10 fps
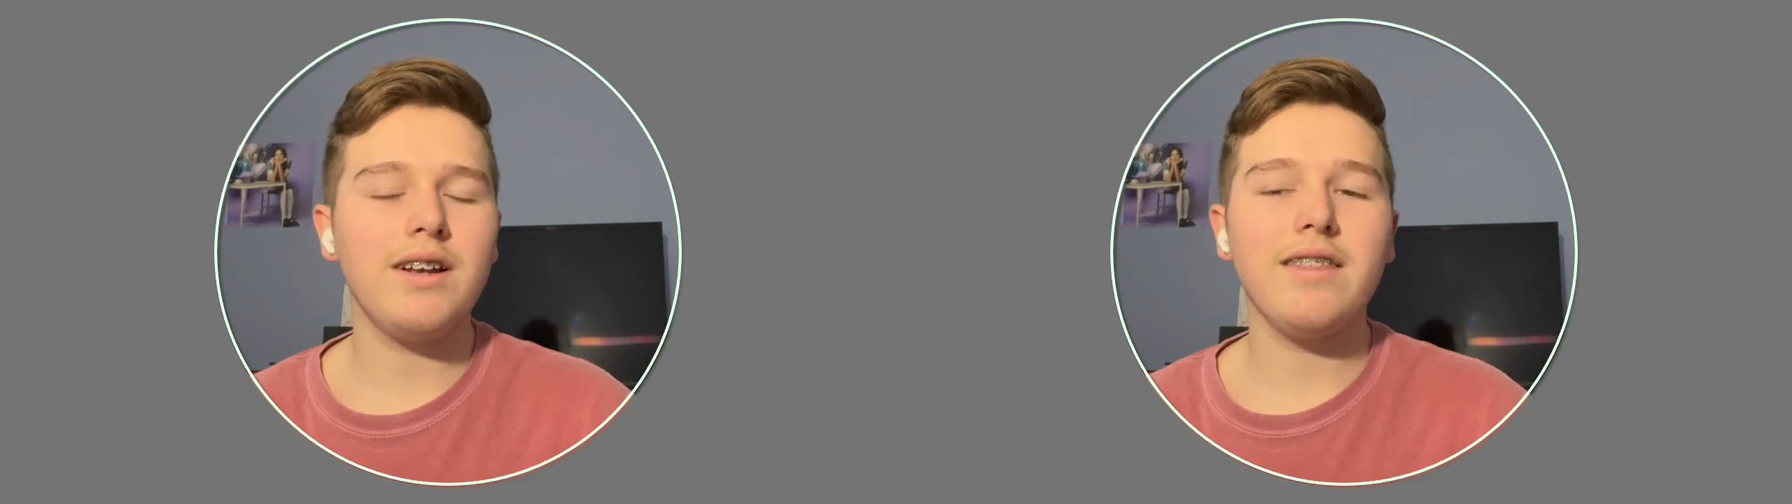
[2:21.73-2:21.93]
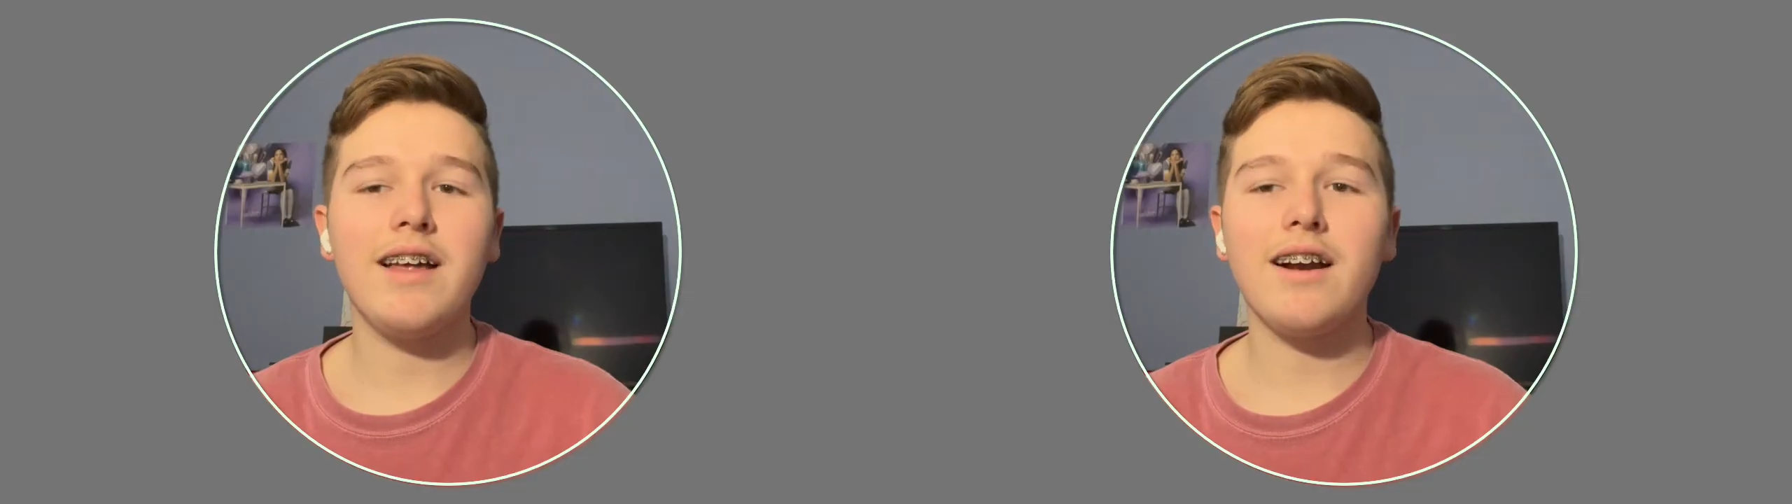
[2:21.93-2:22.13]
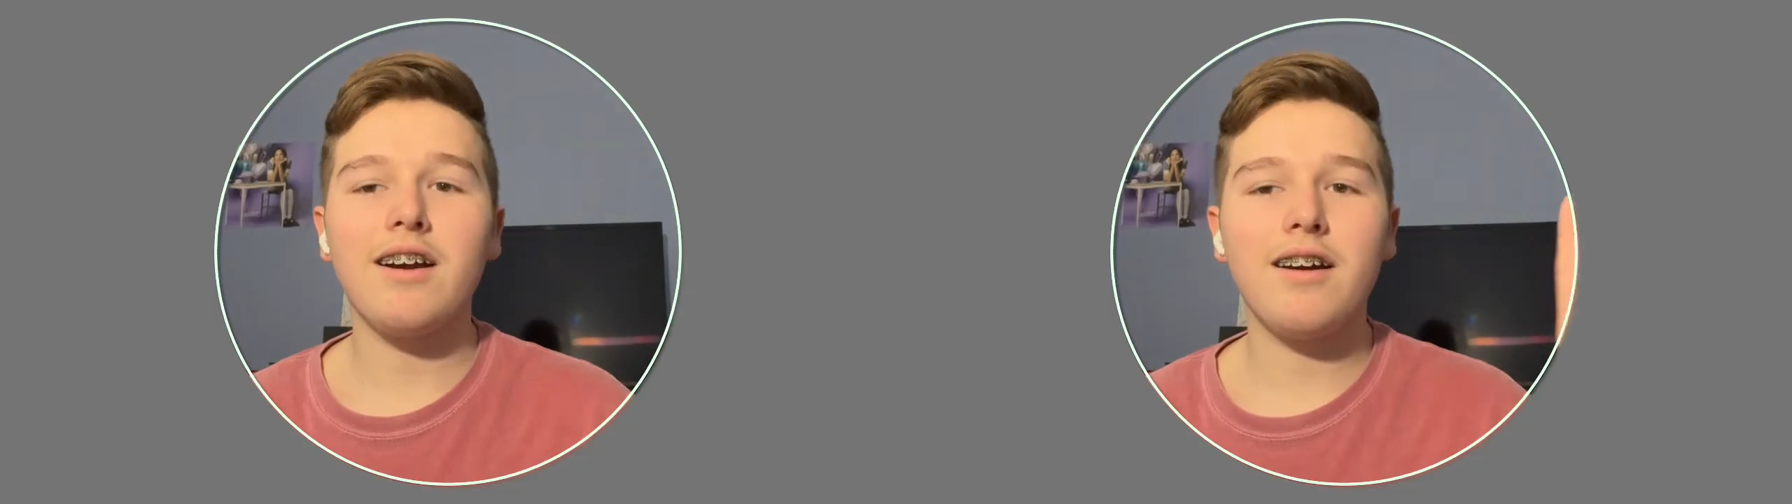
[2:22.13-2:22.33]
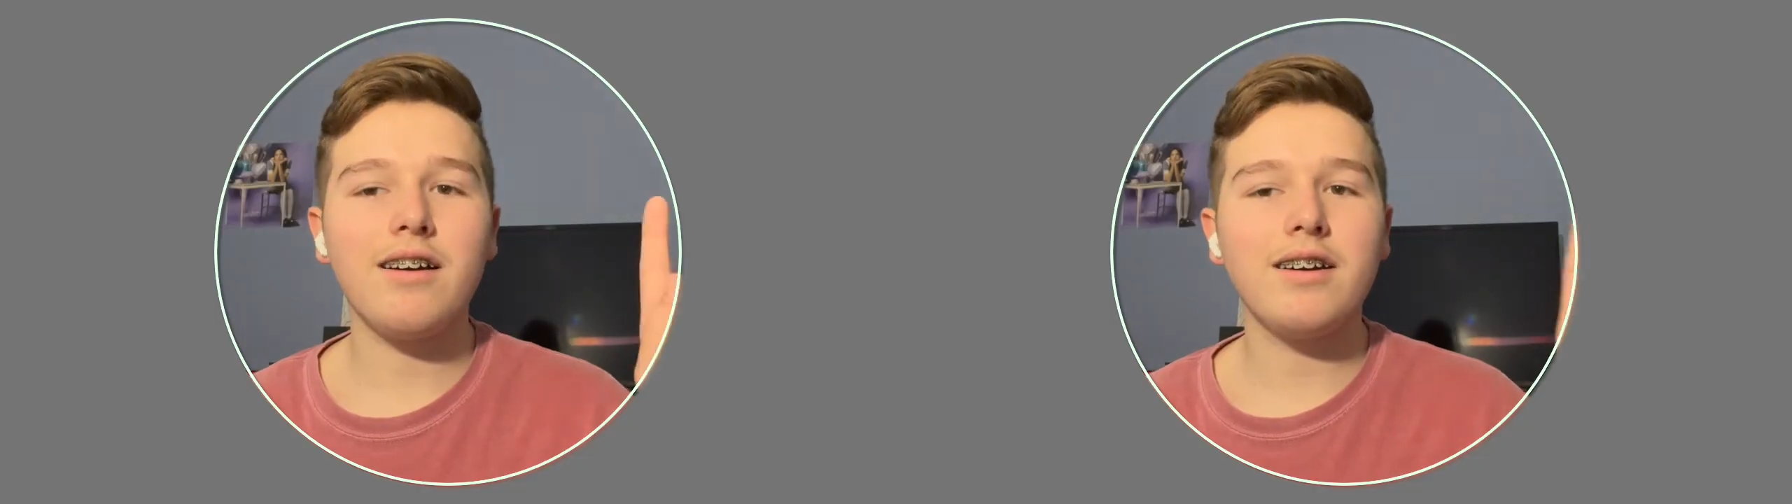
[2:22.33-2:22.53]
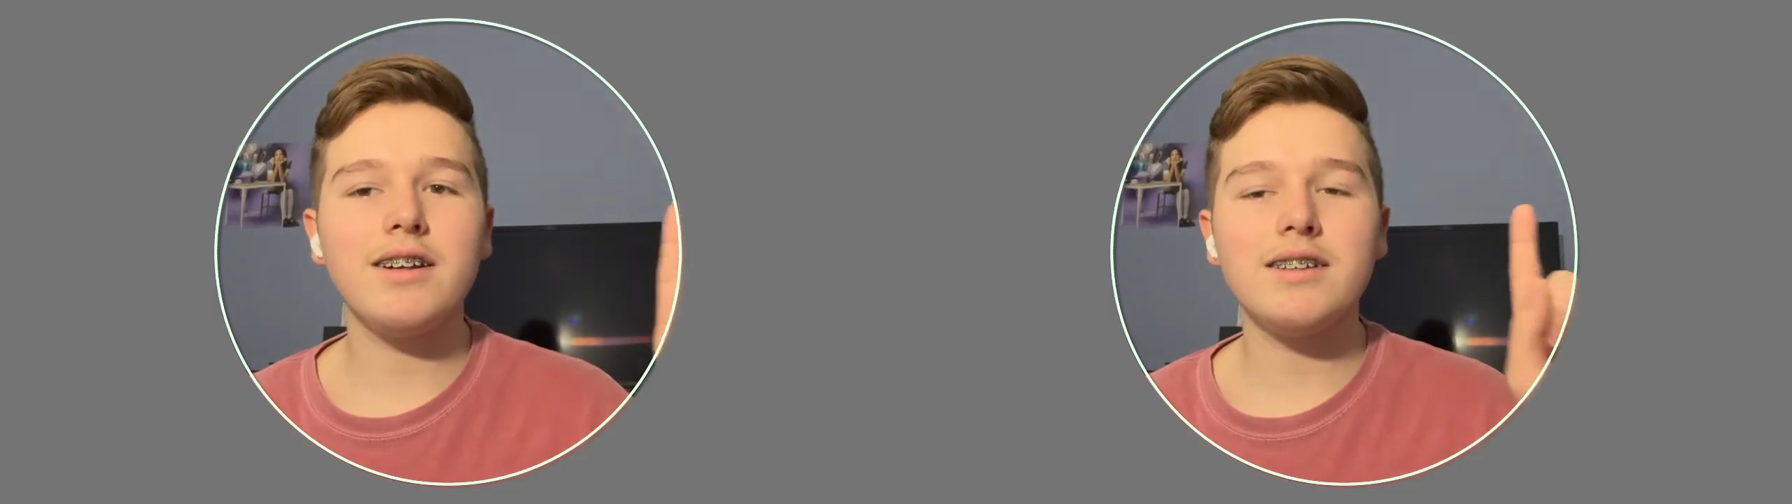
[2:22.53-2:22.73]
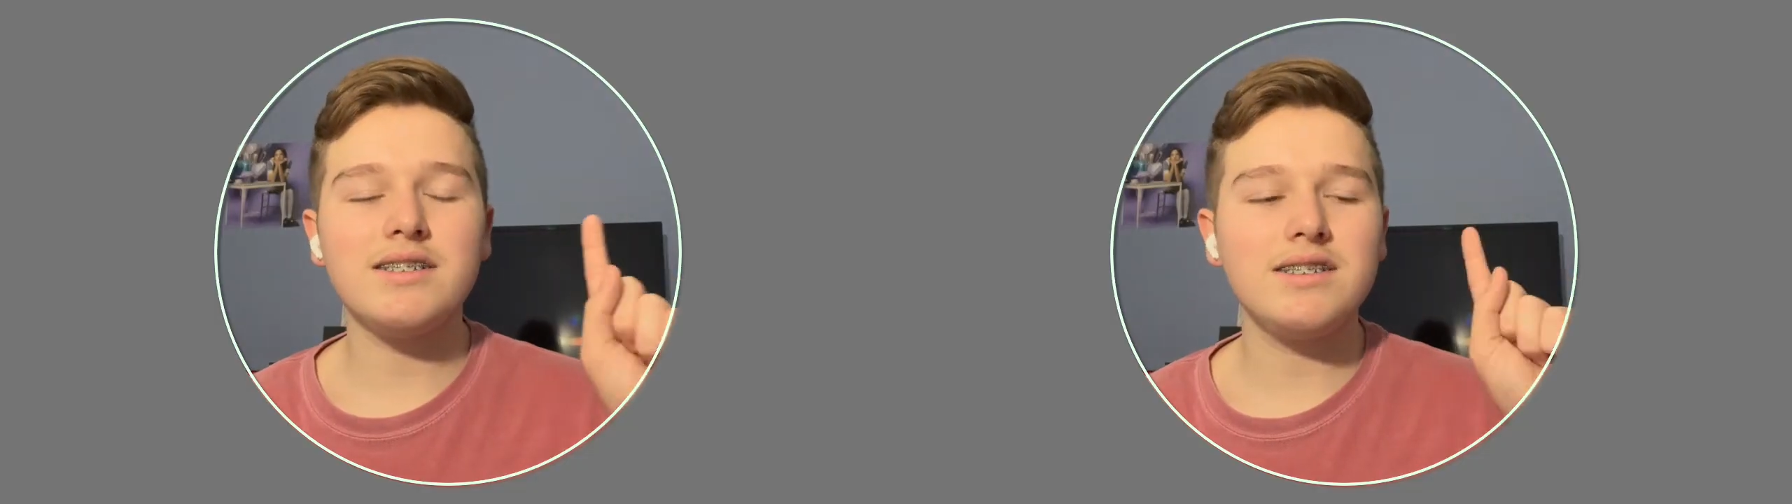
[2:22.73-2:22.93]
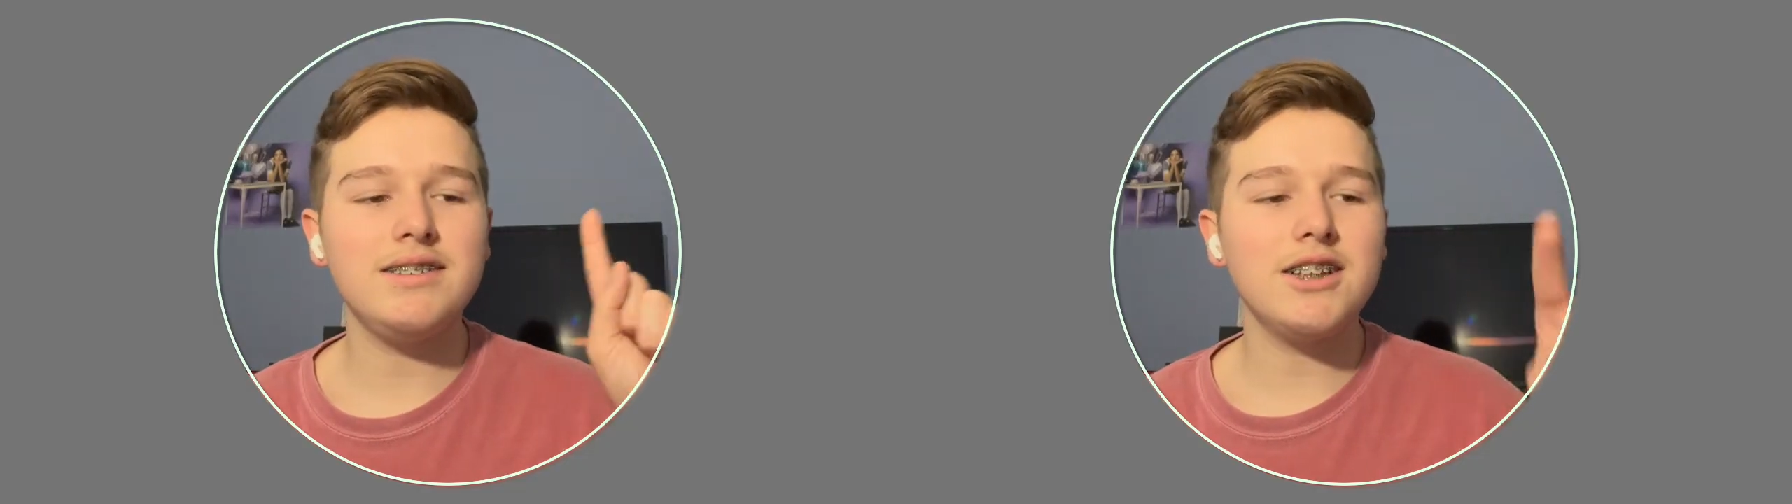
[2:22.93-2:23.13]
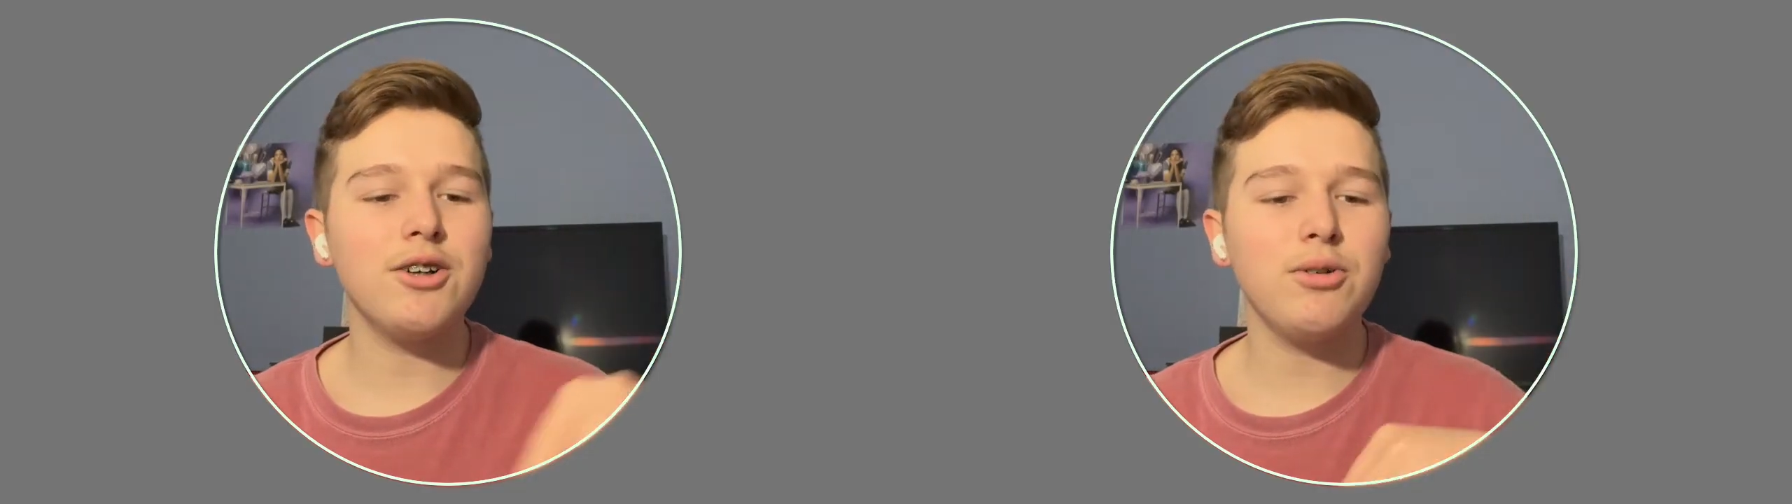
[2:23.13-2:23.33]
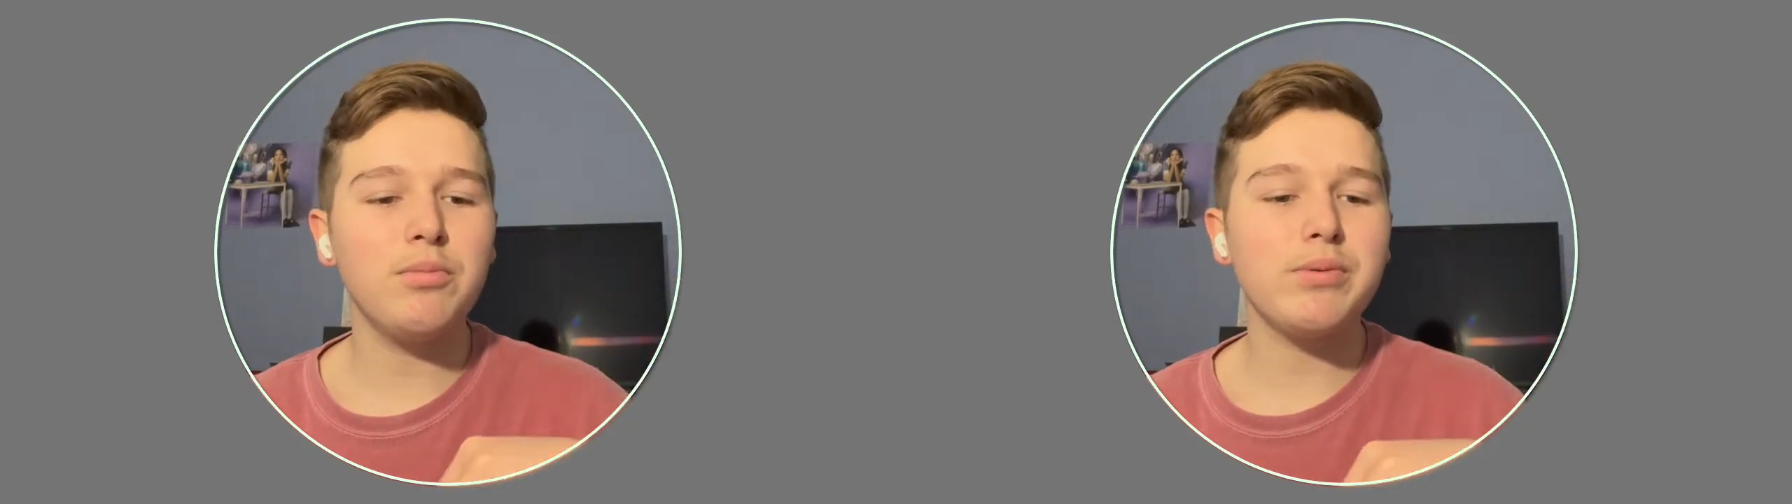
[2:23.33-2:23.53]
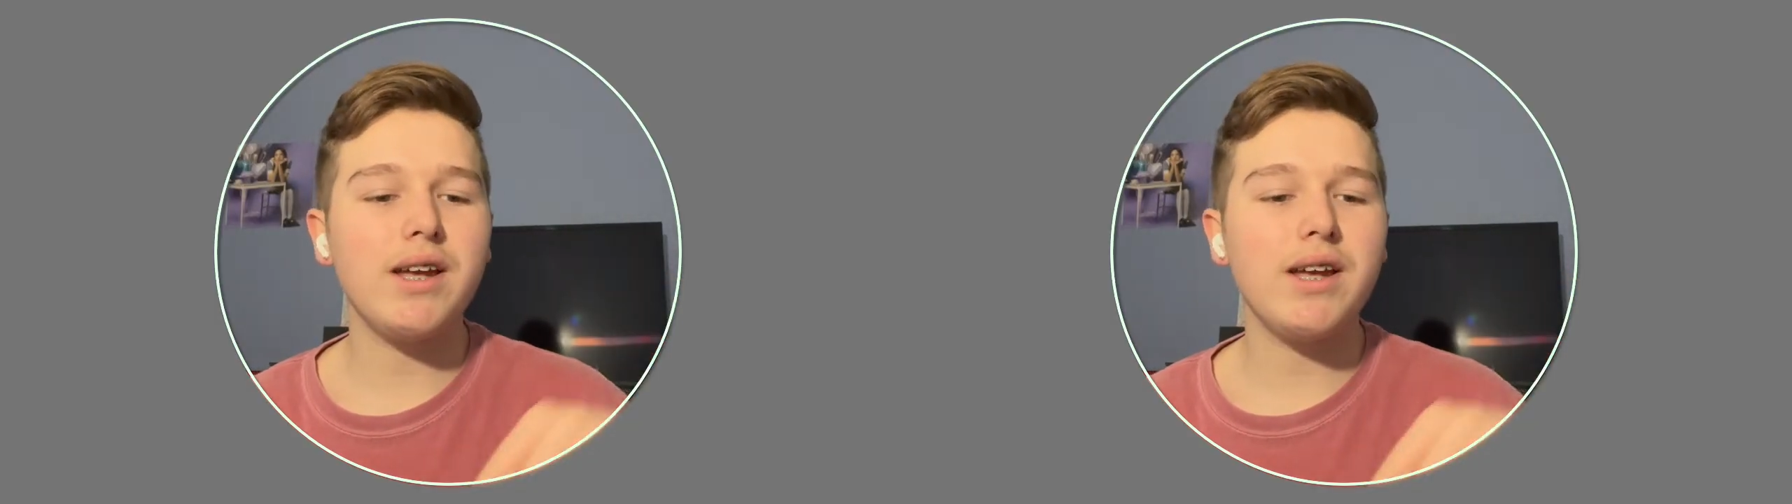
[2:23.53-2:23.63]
That car is dope,